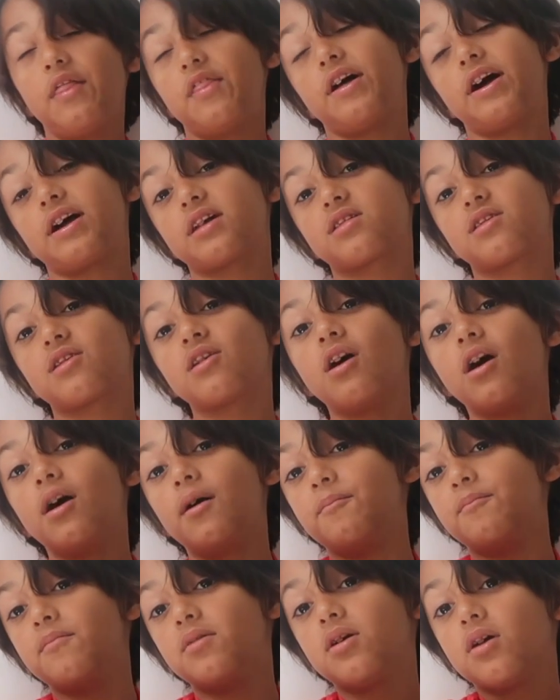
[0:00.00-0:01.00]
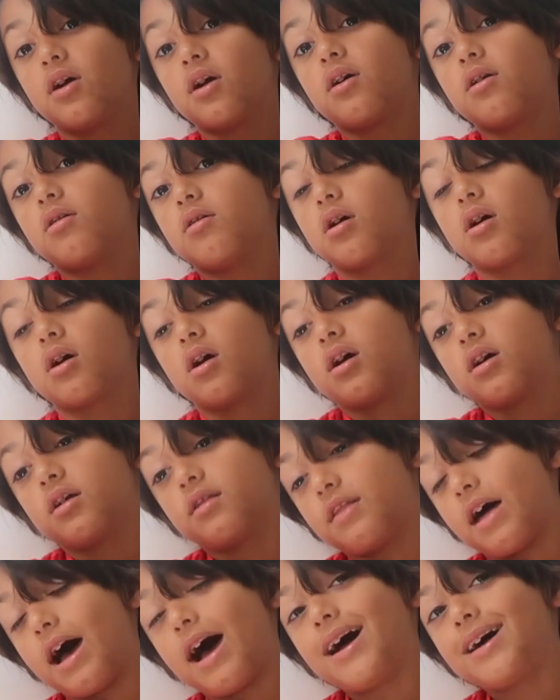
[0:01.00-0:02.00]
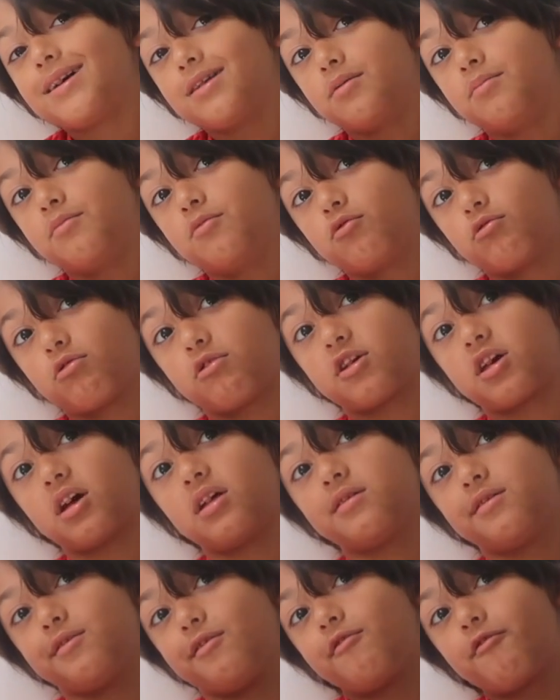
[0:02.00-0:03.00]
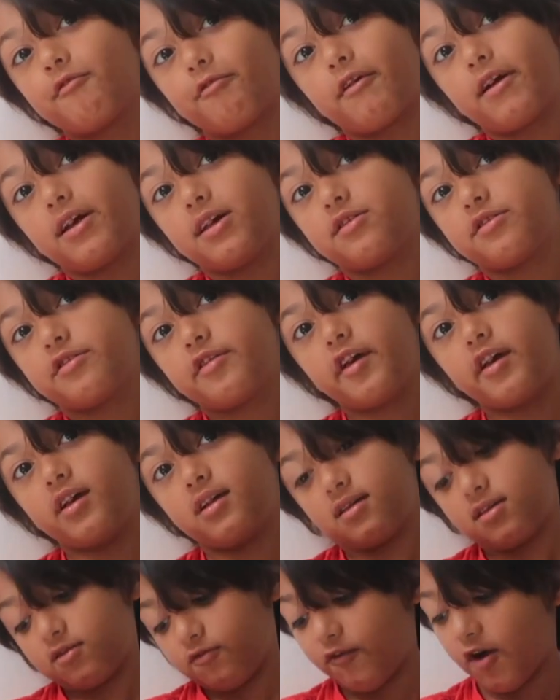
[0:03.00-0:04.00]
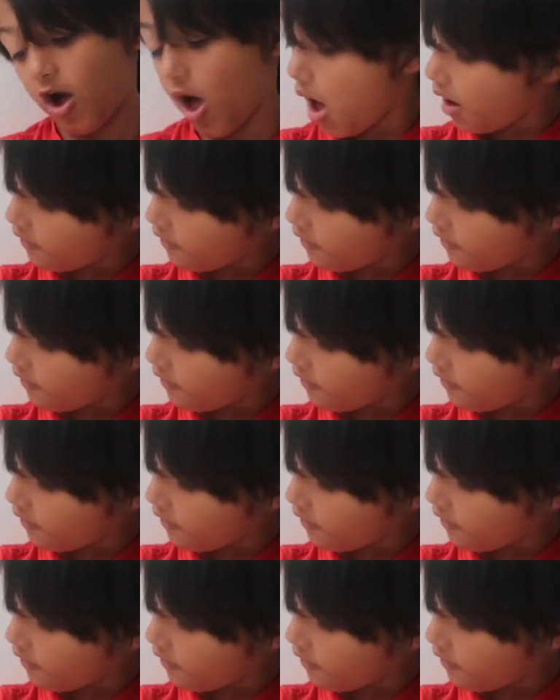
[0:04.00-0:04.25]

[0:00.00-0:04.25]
that that animals can do great things for